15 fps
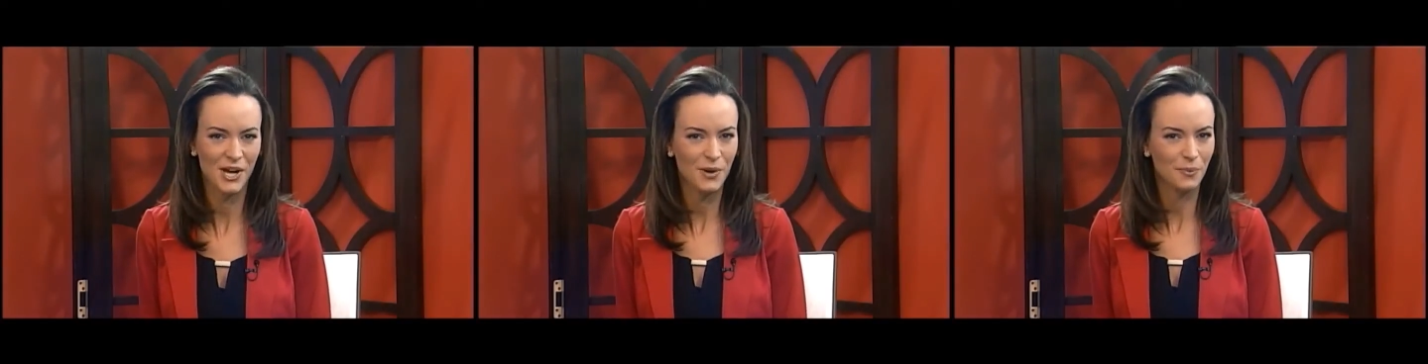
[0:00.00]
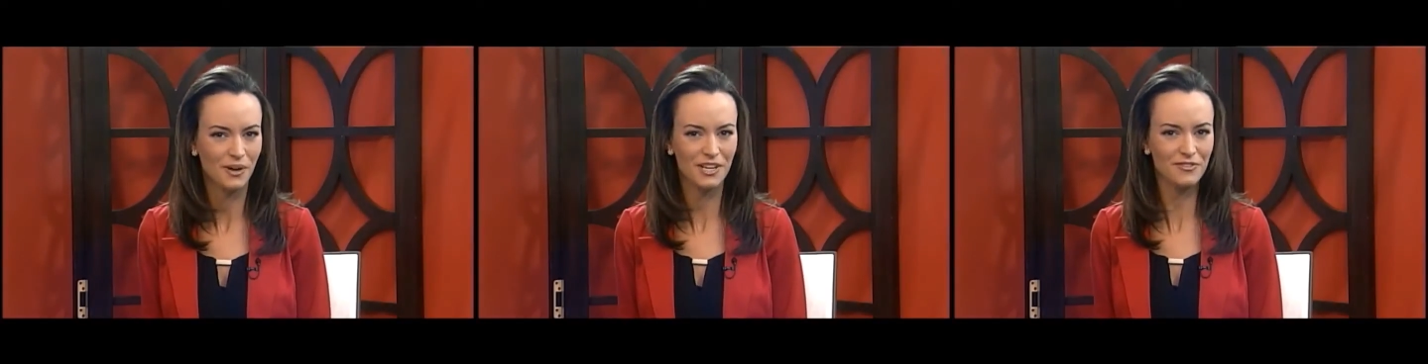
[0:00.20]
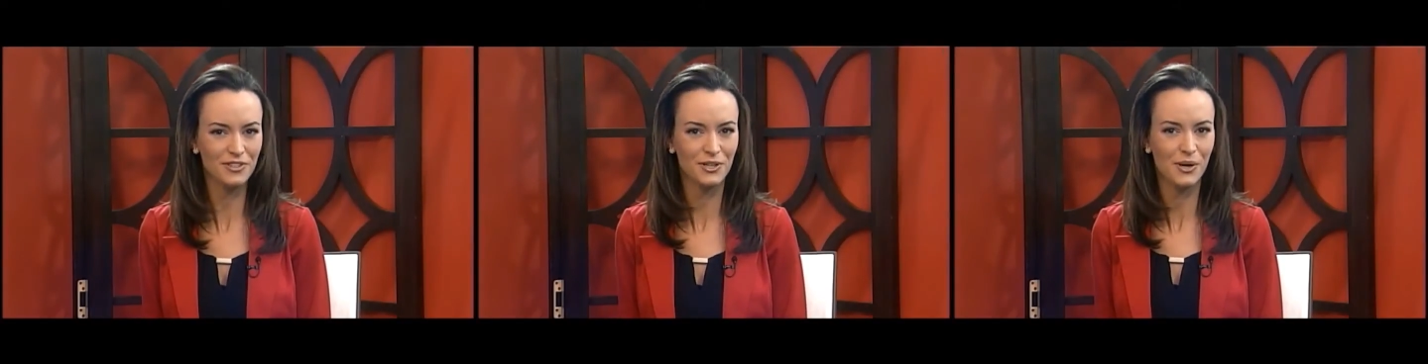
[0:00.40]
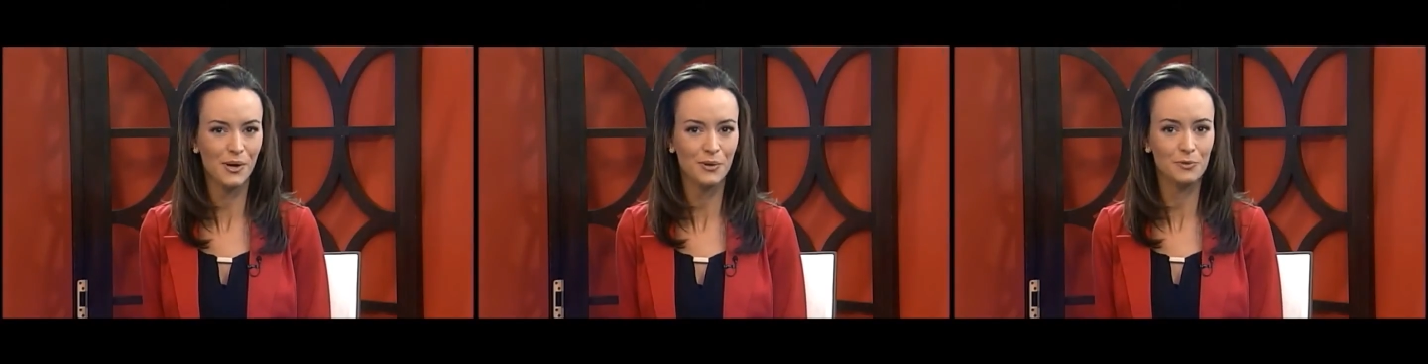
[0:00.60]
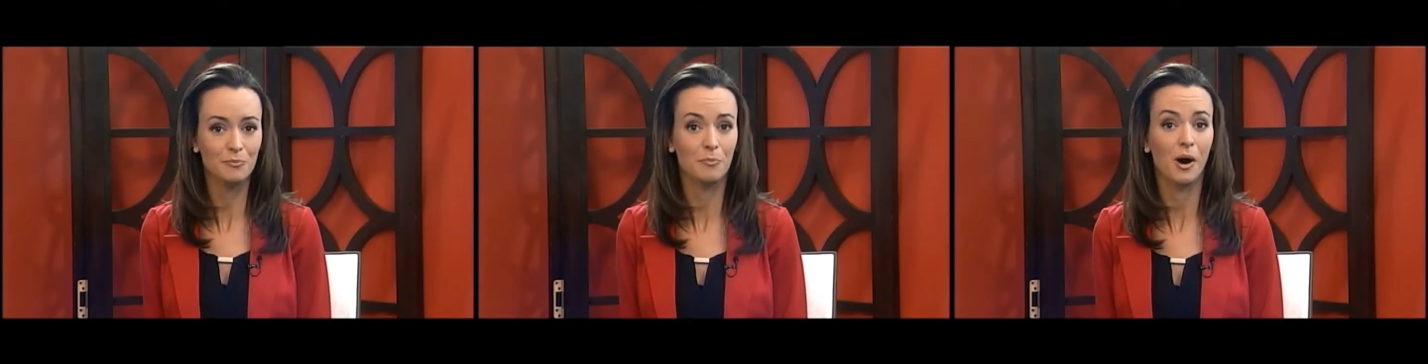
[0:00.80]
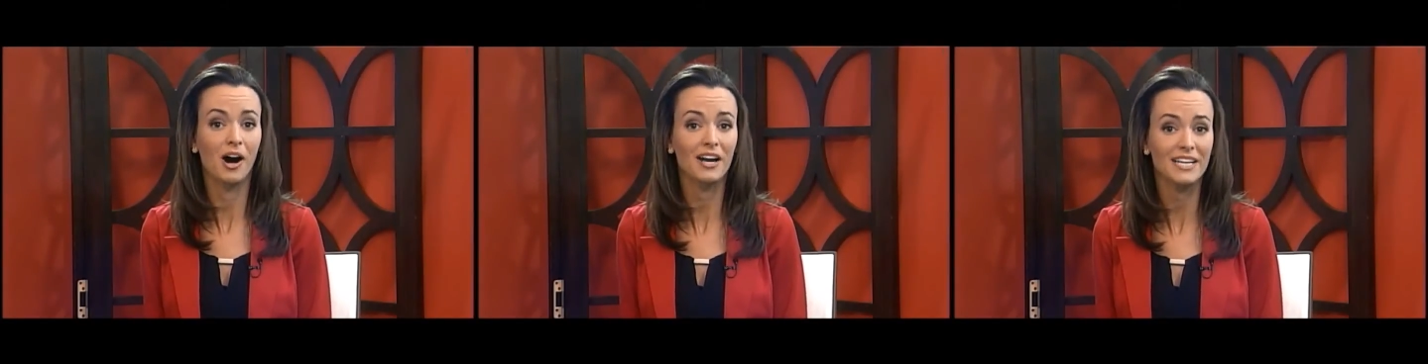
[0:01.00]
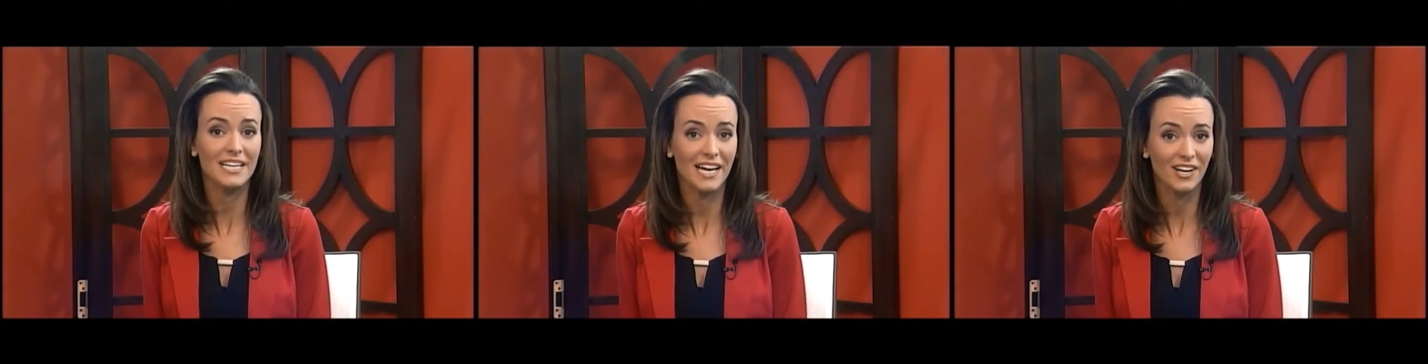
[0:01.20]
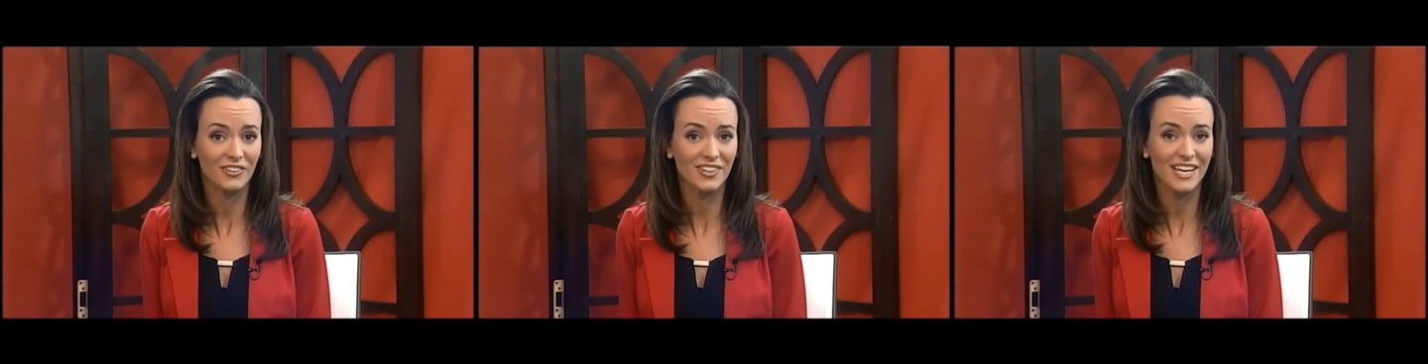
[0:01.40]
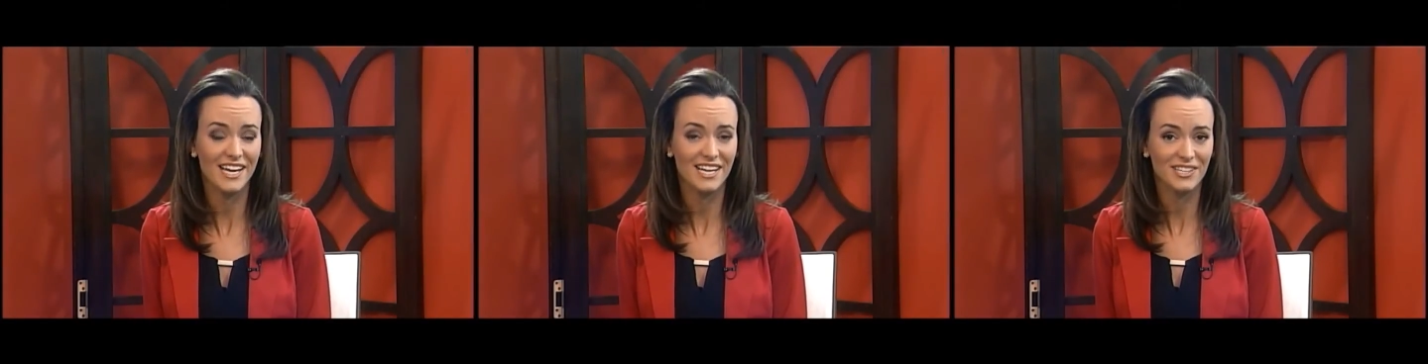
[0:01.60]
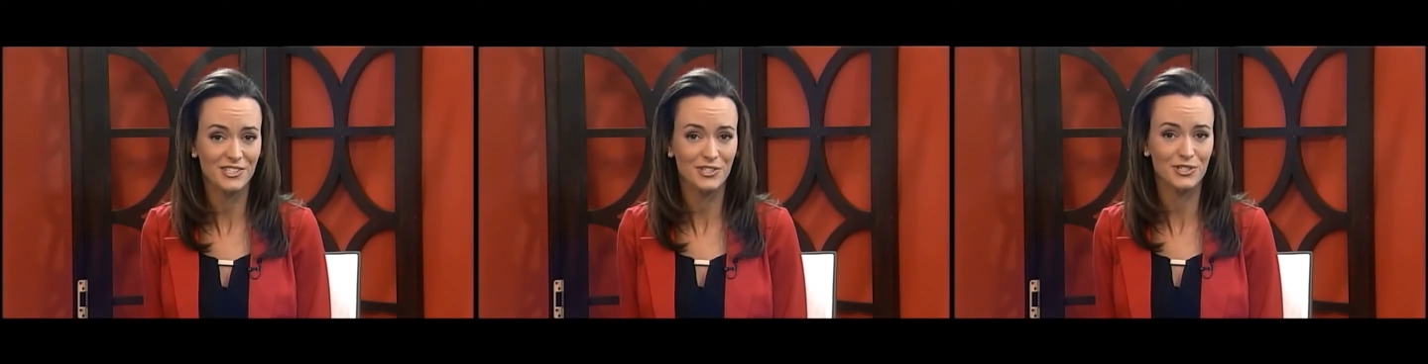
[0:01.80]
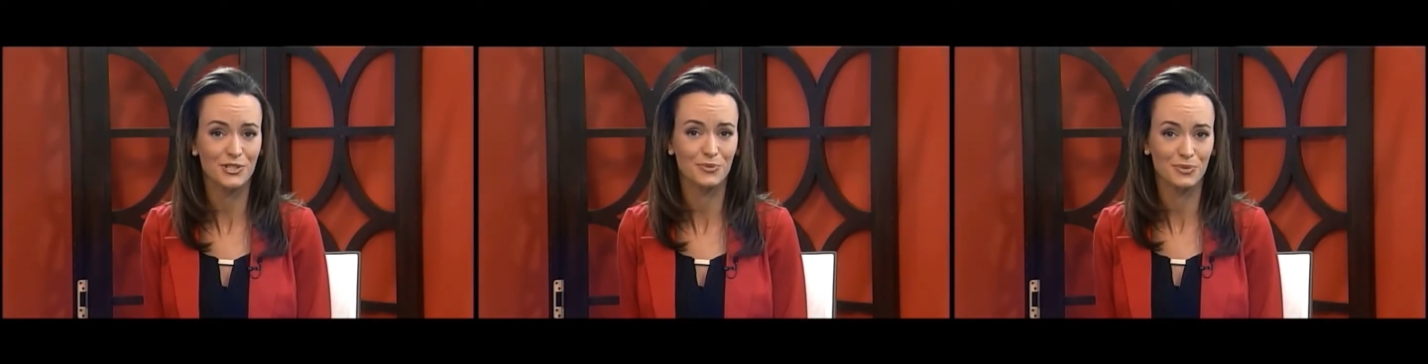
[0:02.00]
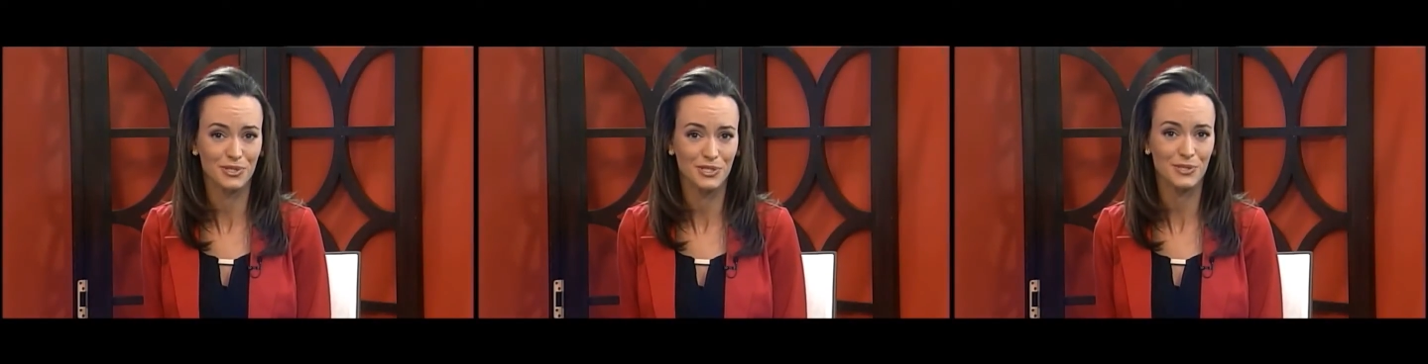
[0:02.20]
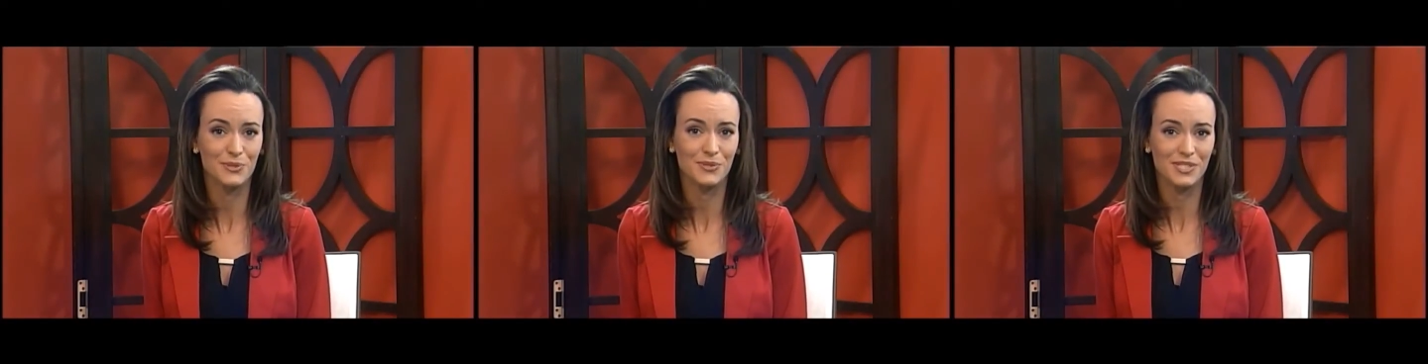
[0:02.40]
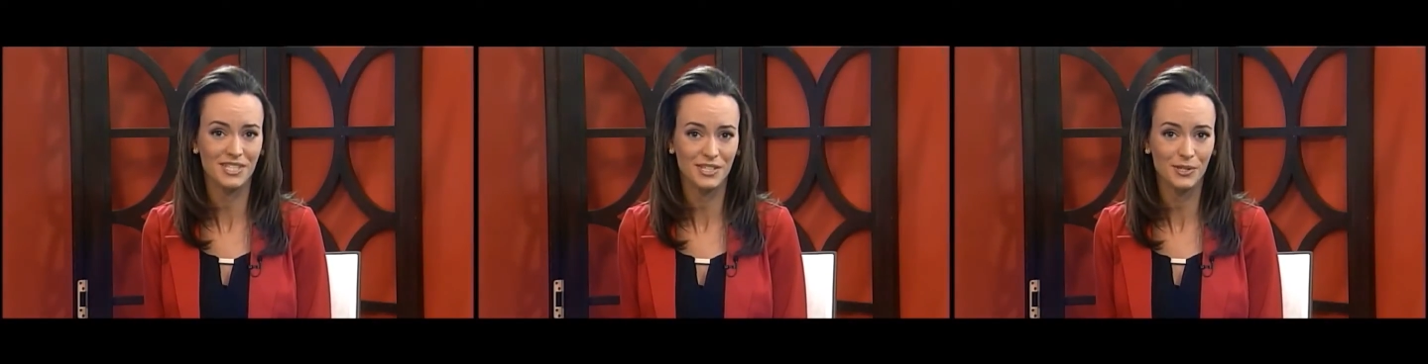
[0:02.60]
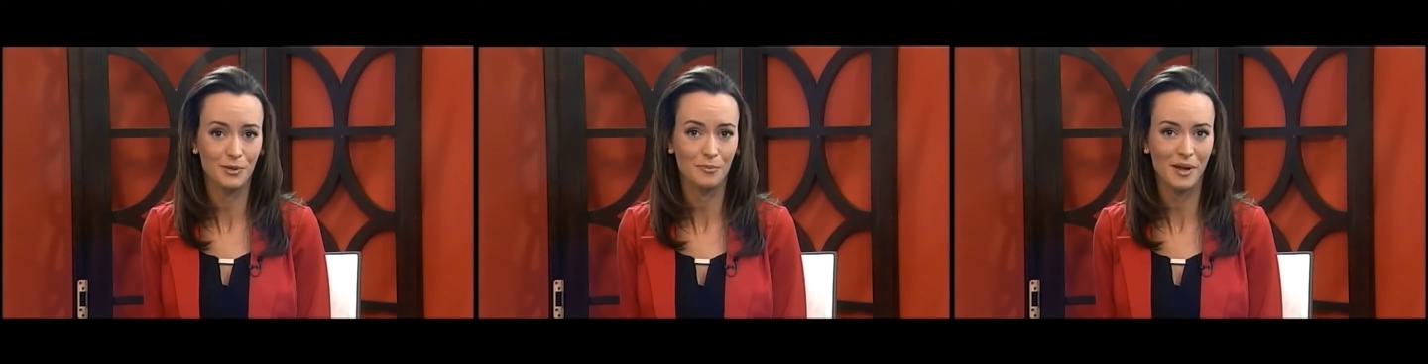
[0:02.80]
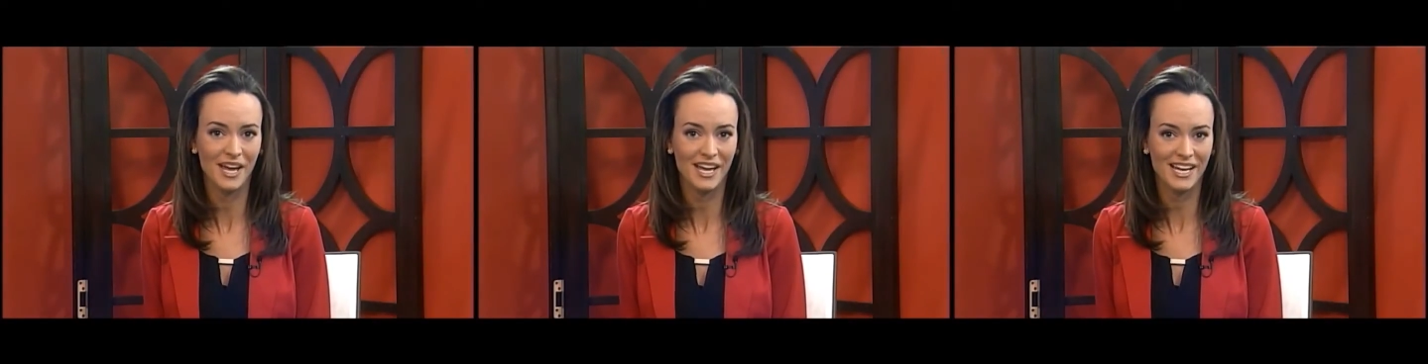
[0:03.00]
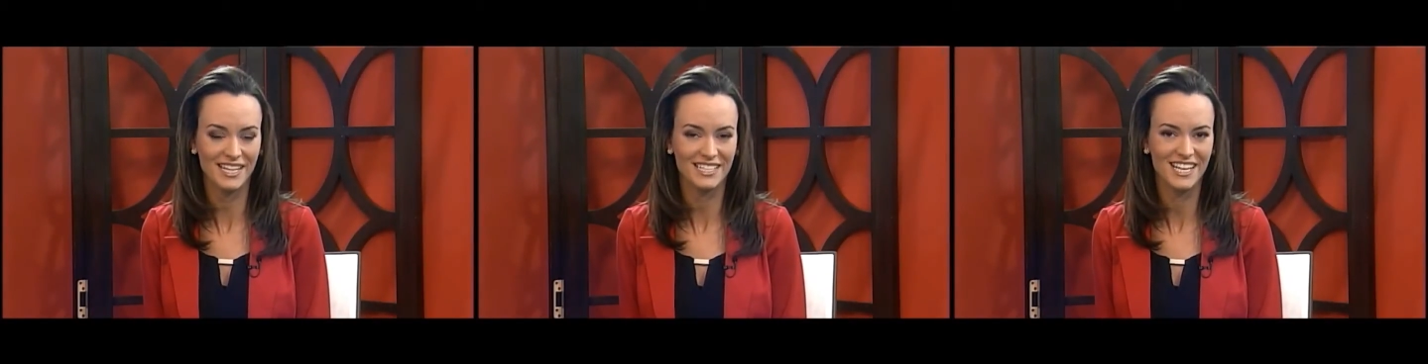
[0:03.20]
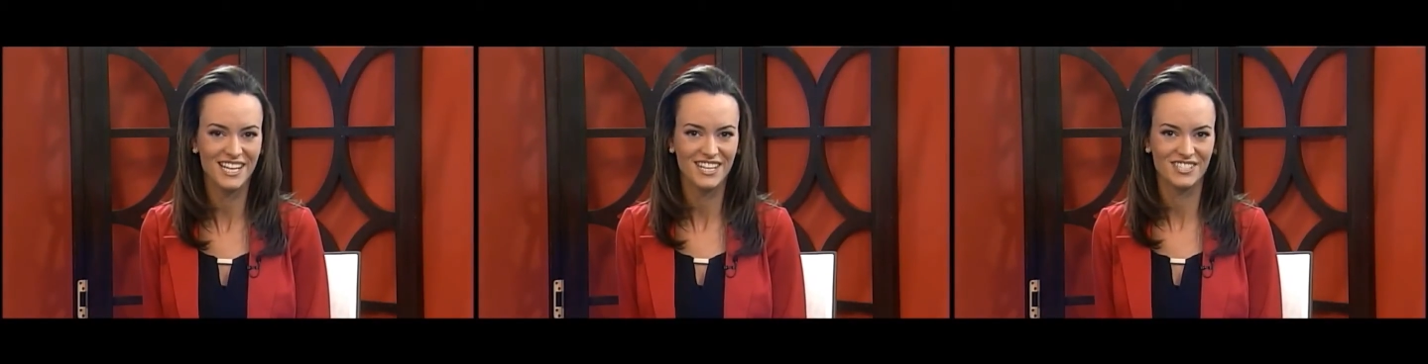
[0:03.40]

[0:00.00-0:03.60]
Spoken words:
What if your own body held the answer to reducing your pain?